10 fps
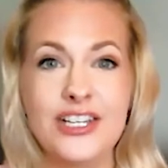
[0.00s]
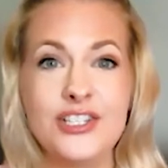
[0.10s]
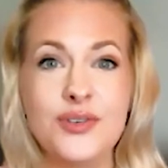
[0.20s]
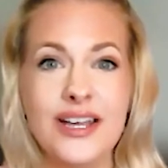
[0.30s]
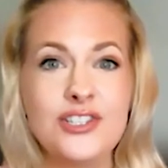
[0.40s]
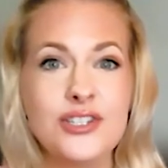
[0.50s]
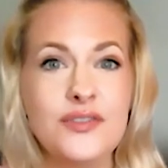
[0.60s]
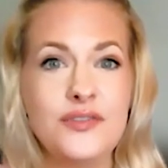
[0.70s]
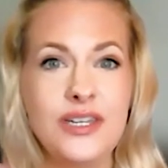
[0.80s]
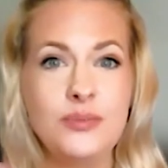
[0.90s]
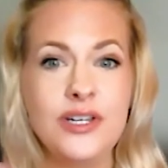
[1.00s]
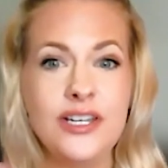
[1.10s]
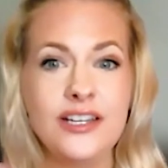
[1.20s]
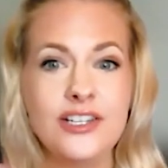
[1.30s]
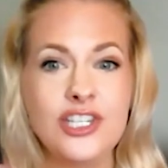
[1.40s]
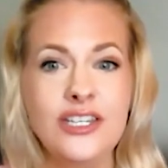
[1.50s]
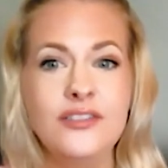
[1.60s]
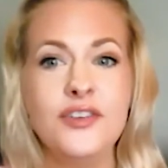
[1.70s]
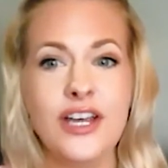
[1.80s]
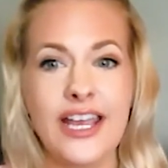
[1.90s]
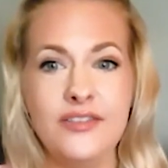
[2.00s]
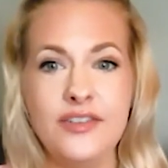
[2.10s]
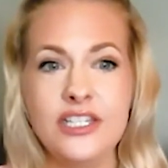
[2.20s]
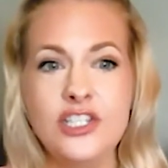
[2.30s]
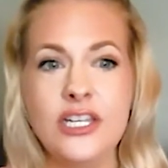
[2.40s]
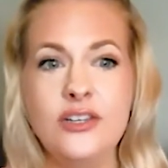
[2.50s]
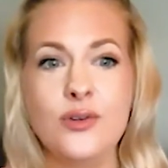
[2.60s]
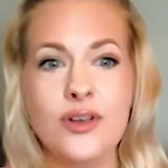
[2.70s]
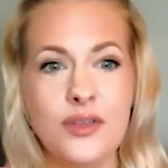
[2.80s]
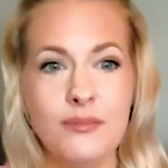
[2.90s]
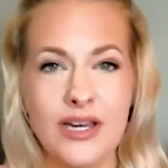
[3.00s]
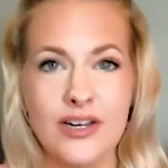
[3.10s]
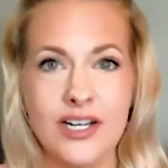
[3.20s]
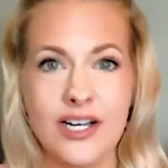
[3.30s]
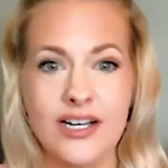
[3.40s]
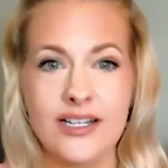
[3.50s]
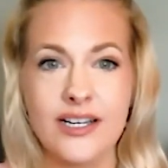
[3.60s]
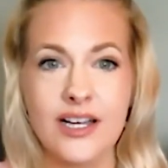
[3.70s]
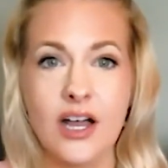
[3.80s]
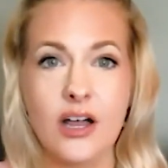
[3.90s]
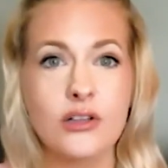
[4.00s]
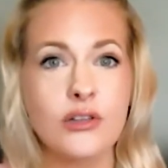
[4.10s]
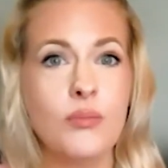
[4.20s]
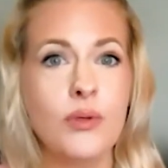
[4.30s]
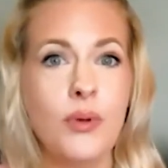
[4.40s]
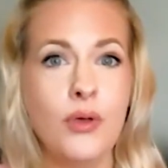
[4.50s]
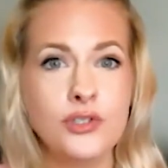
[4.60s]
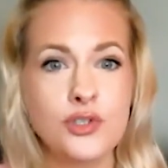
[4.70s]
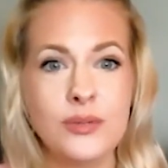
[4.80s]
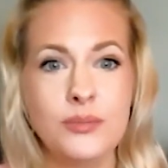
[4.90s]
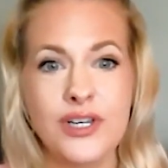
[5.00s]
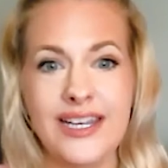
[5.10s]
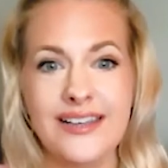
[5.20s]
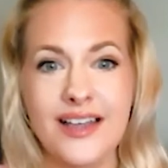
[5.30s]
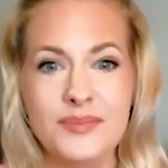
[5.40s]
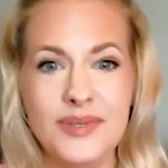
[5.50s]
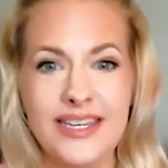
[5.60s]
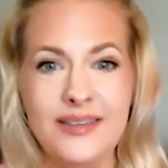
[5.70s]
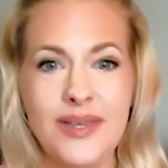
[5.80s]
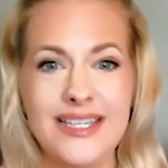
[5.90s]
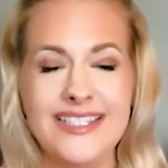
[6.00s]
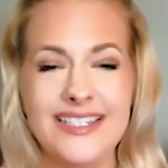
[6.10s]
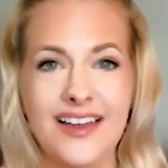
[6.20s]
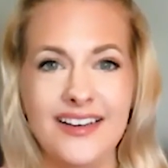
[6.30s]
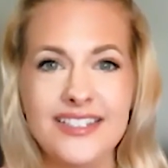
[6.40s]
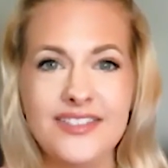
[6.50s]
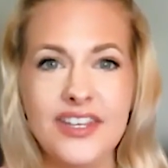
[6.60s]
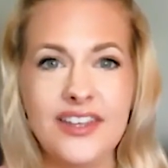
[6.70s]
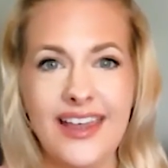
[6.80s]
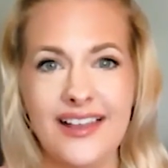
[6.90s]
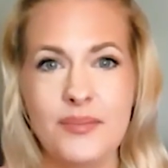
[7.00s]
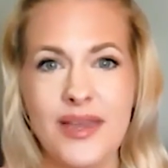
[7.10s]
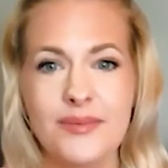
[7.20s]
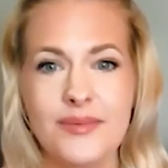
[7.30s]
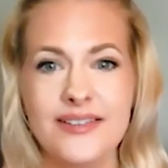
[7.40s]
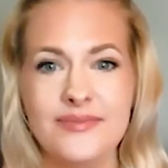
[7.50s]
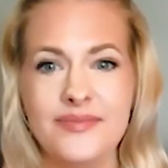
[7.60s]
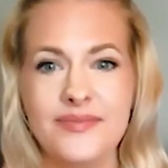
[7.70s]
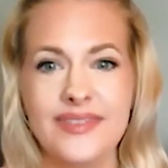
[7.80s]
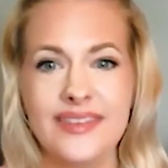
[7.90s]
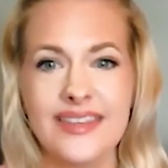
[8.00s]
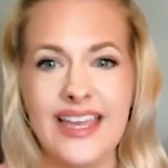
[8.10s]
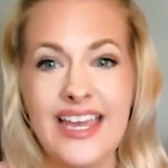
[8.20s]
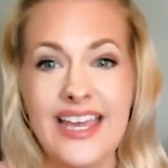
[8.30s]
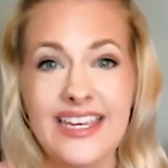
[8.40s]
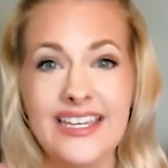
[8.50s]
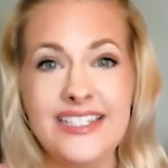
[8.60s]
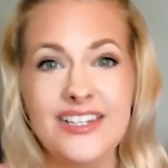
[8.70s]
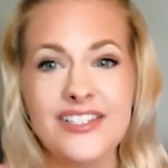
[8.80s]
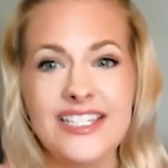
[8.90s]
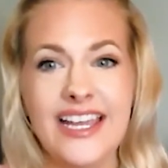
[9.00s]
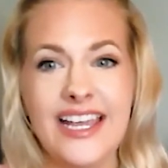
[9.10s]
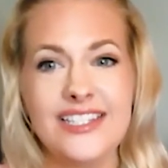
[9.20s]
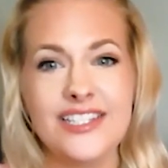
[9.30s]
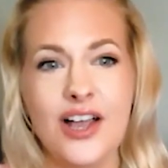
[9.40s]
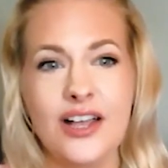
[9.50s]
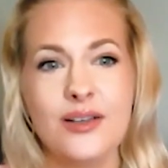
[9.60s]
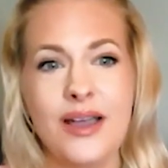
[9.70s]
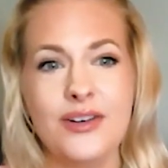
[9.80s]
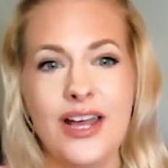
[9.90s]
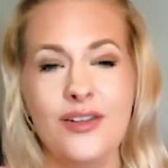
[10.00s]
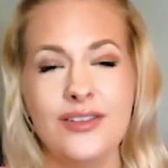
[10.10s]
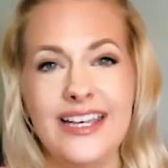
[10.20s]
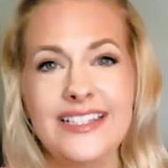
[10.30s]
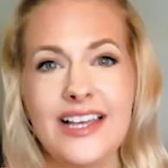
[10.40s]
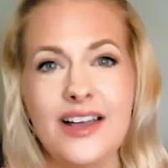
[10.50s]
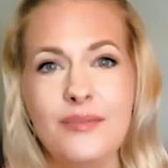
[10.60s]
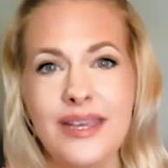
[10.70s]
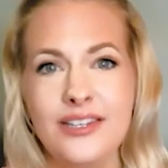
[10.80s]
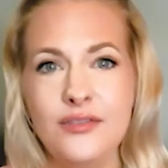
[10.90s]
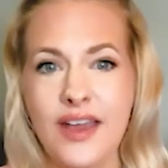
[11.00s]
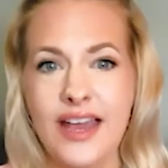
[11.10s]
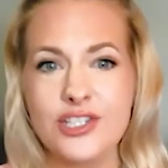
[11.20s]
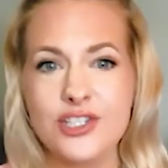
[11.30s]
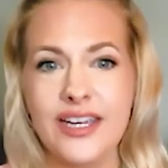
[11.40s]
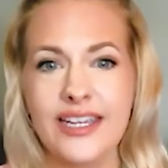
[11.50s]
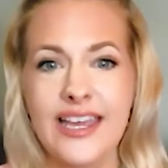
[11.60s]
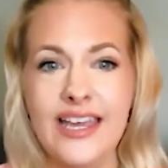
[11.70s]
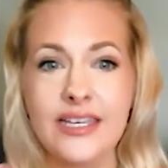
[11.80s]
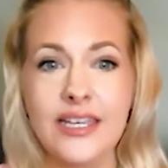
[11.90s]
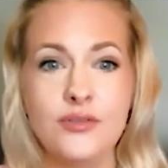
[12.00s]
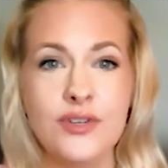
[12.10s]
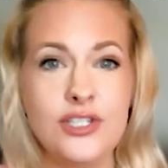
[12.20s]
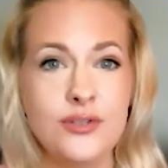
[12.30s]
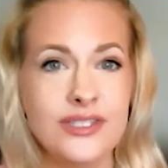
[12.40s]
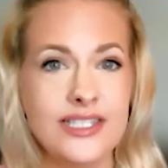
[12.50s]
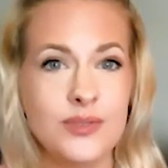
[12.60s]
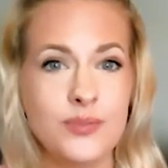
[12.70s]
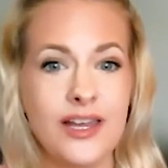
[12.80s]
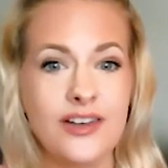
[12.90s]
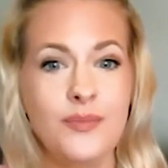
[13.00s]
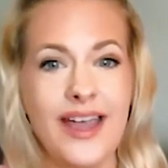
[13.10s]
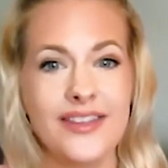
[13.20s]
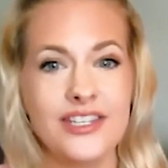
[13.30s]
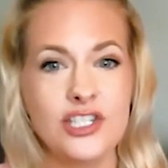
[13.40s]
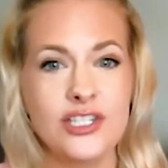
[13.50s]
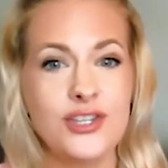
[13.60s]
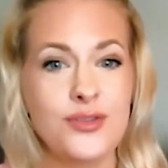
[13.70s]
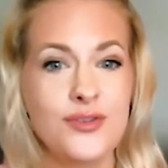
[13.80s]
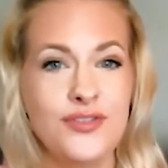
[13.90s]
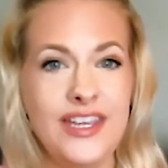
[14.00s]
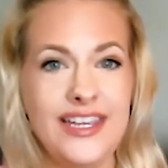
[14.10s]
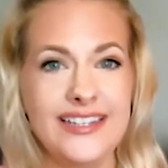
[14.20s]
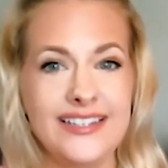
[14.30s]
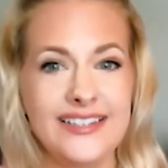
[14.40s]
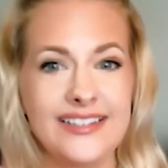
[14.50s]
Director of Feed Production for Aviagen North America, a global poultry breeding company based in Huntsville, Alabama. He's here today to talk about how lights out manufacturing can reduce the spread of pathogens through feed.